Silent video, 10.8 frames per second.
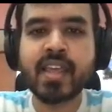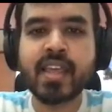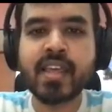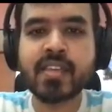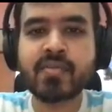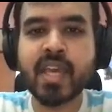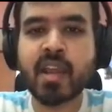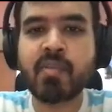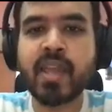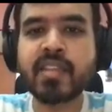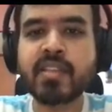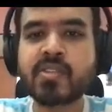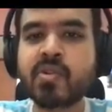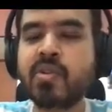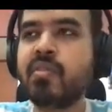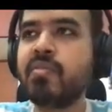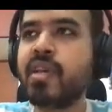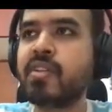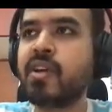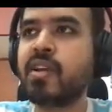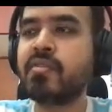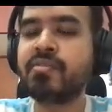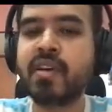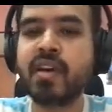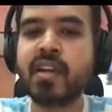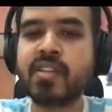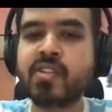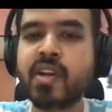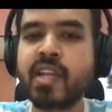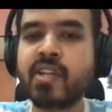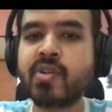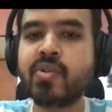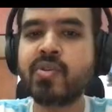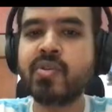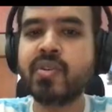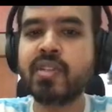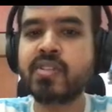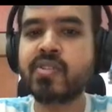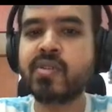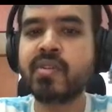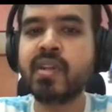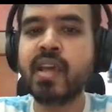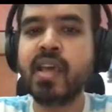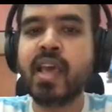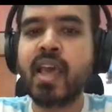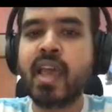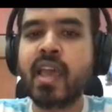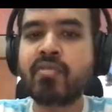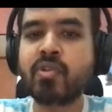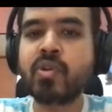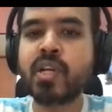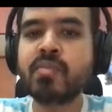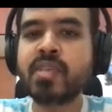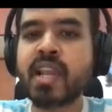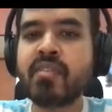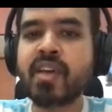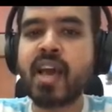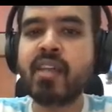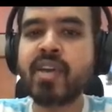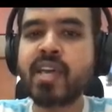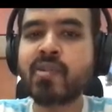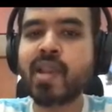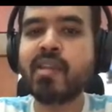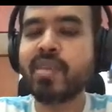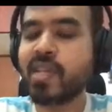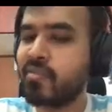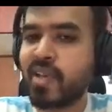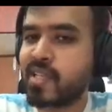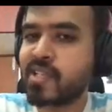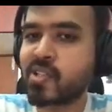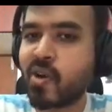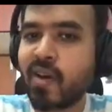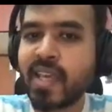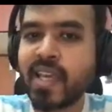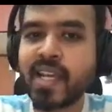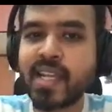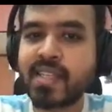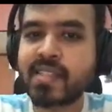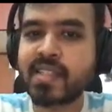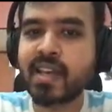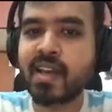is we are applying this rule. We are sort of resorting to this rule. If two terms are alpha equivalent, we're just calling it as